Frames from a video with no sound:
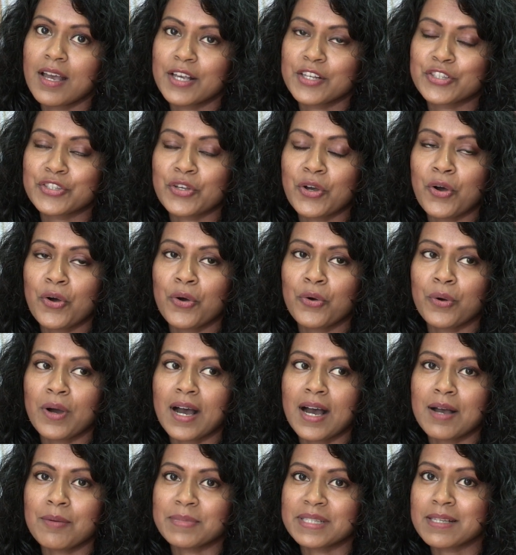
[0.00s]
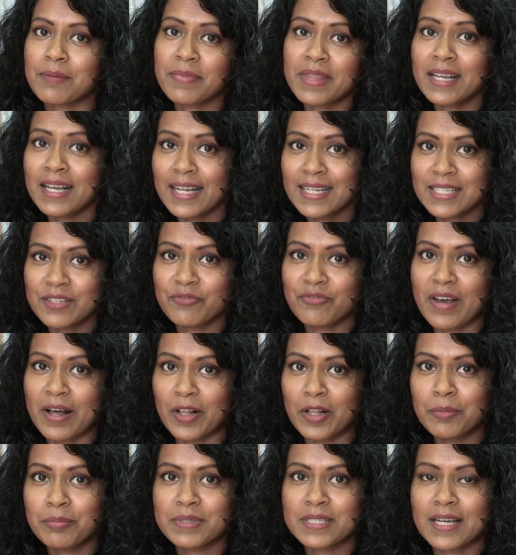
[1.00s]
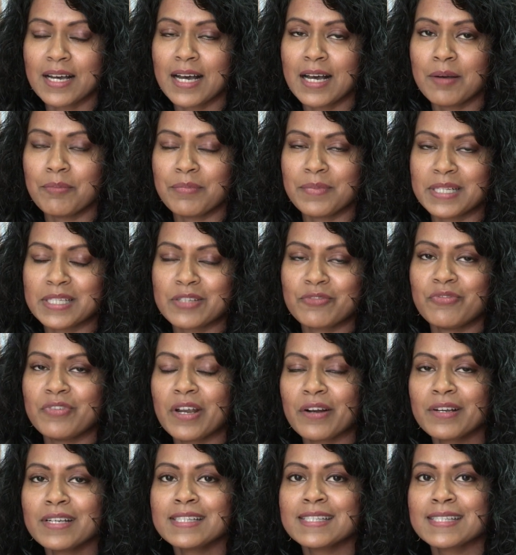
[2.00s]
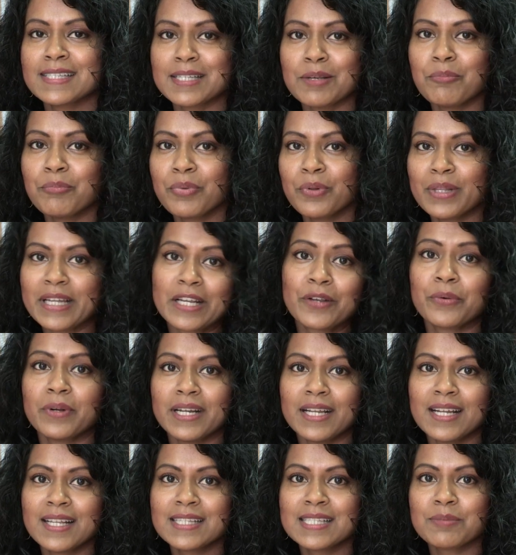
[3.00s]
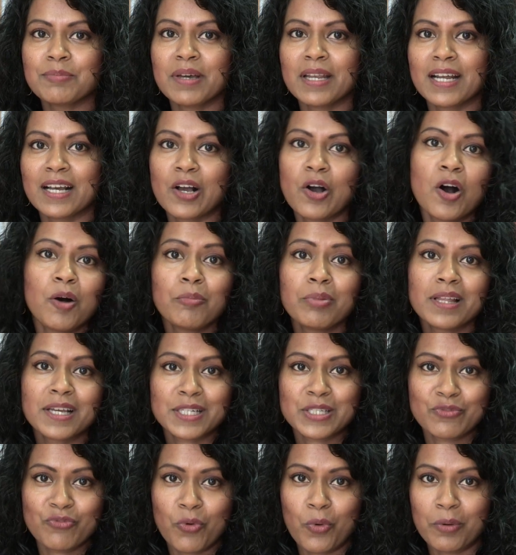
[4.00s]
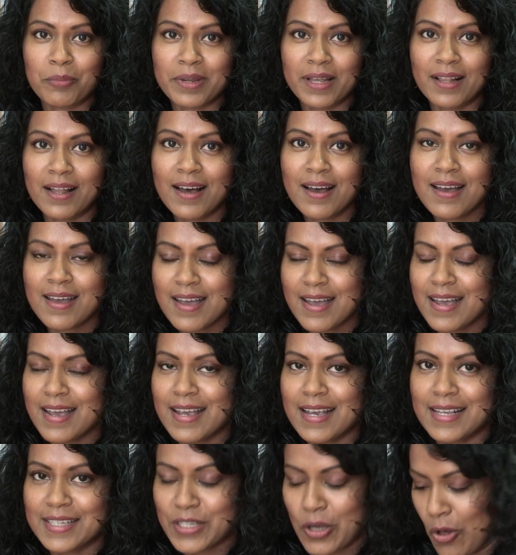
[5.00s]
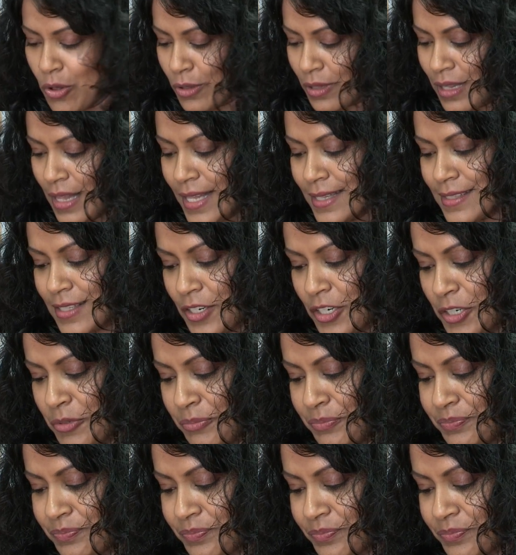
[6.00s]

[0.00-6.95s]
So um, something I developed, um, it's very simple ingredients, but a complex formula, is called CLEANSER.